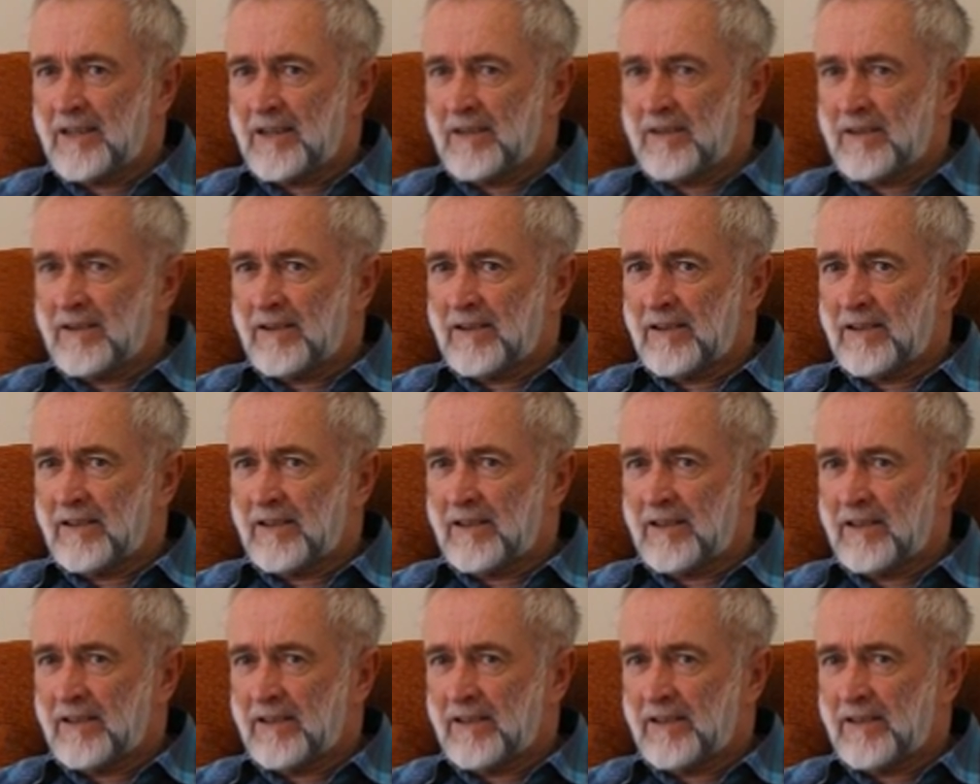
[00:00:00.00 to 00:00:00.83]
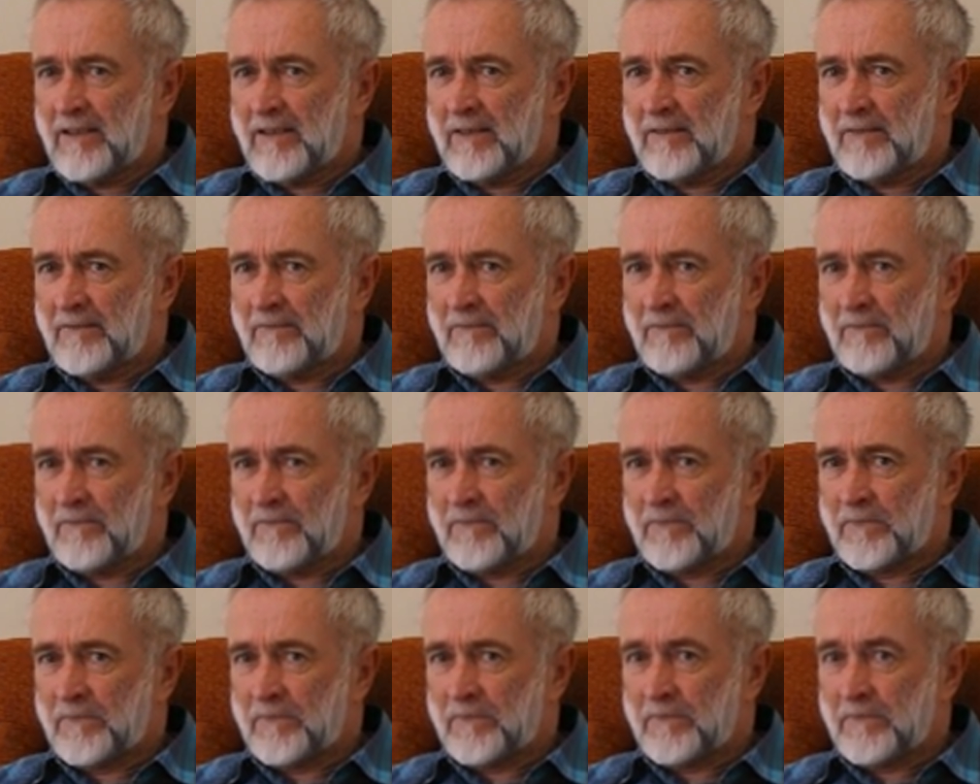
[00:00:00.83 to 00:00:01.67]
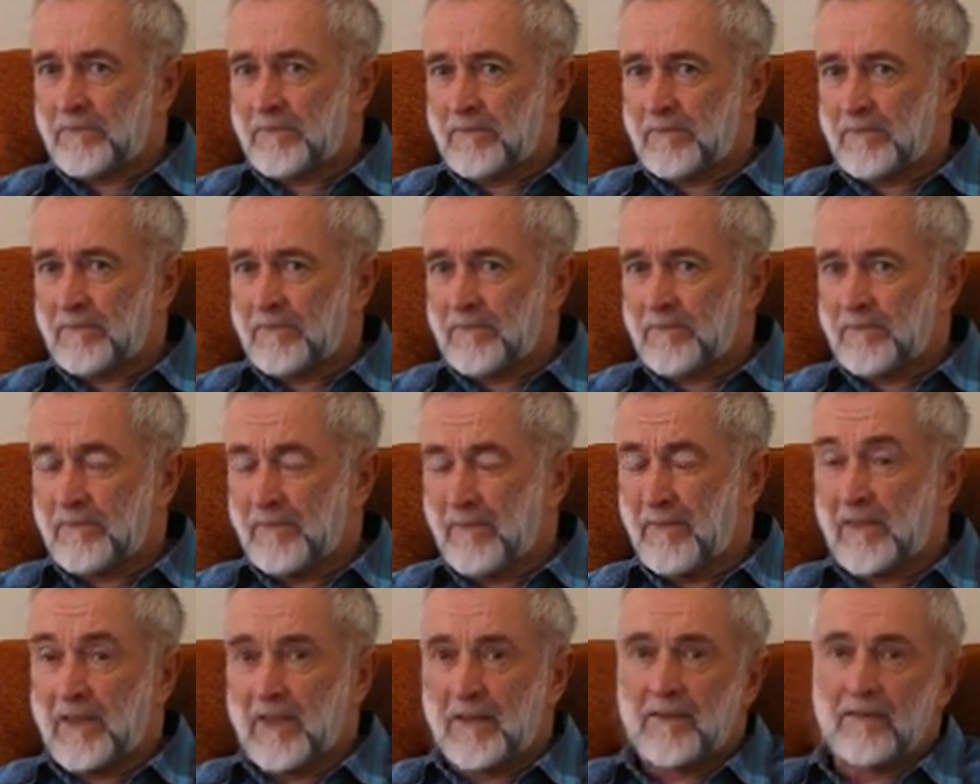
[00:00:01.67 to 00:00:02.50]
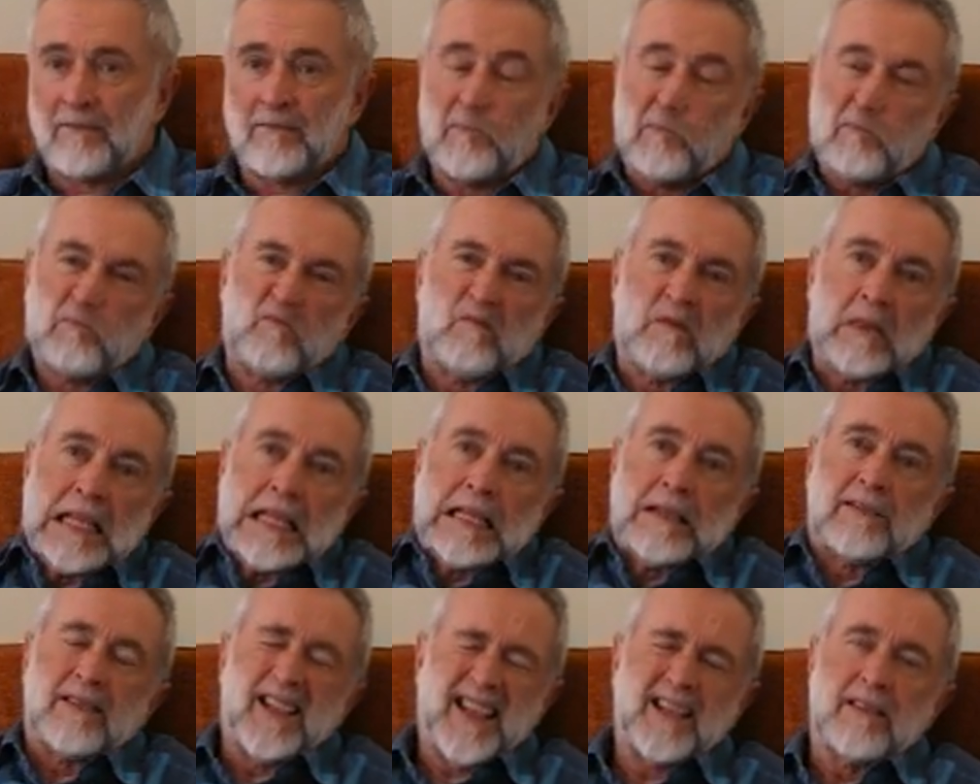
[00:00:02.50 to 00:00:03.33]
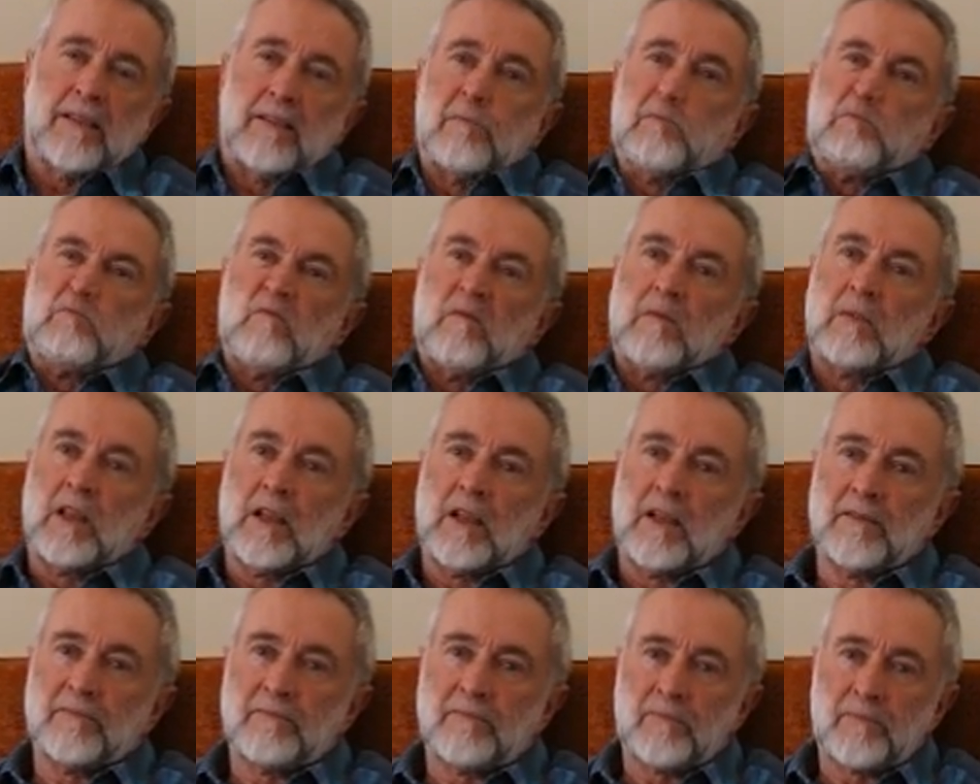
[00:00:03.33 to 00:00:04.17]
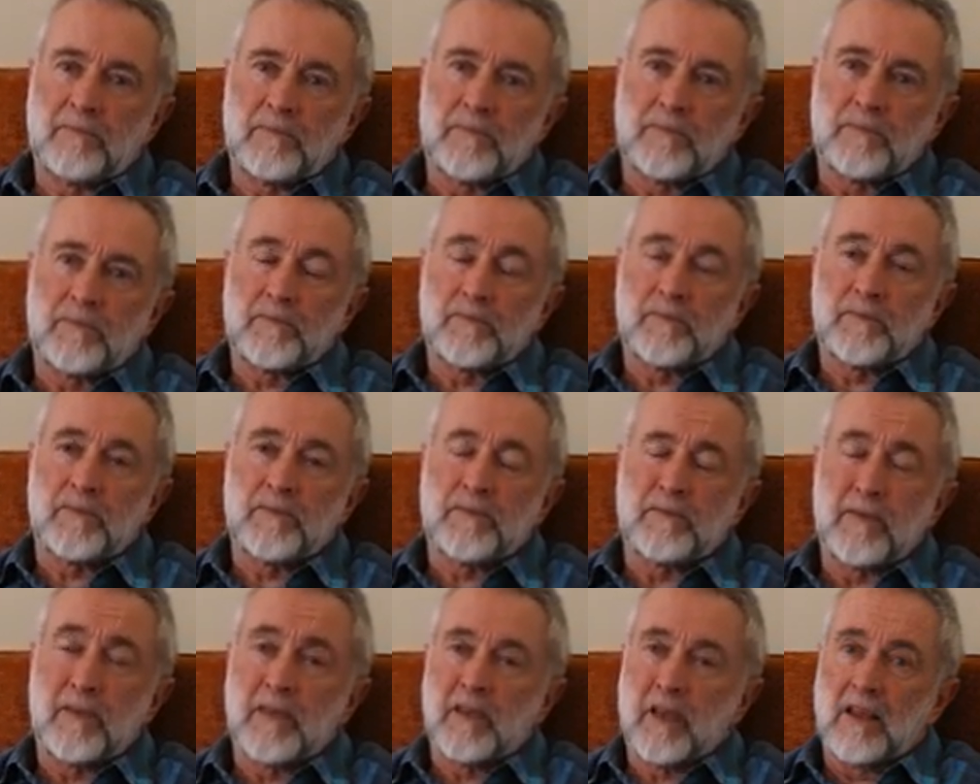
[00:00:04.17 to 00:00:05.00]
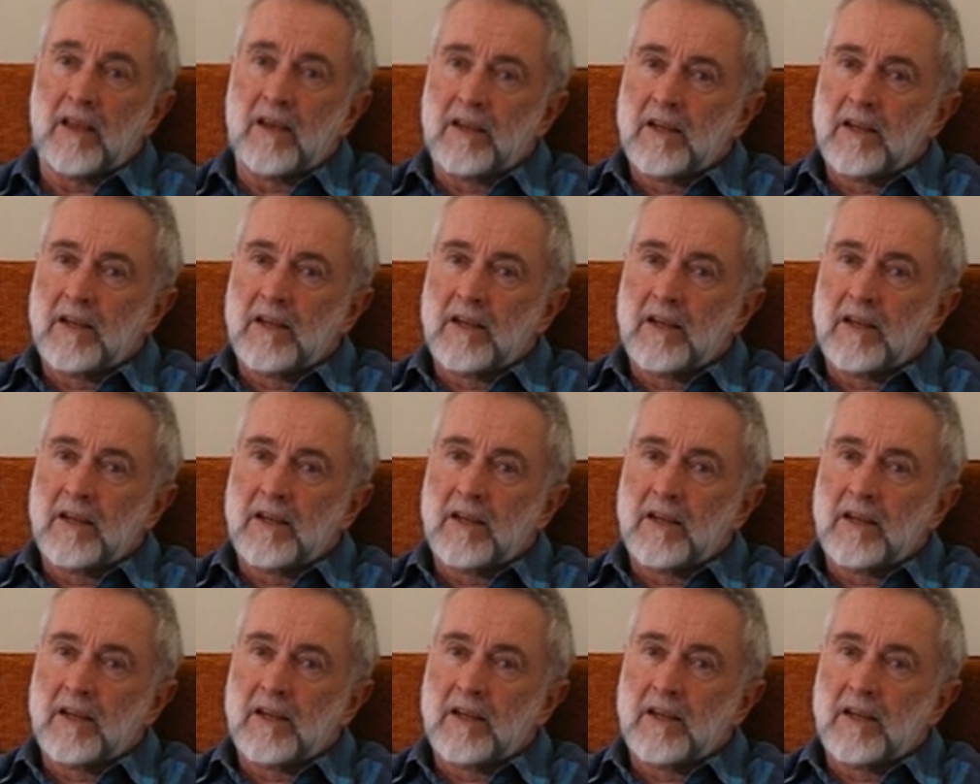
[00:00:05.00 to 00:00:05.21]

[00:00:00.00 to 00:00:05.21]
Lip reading: And it's quite interesting that obviously the voluntary sector relies on volunteers,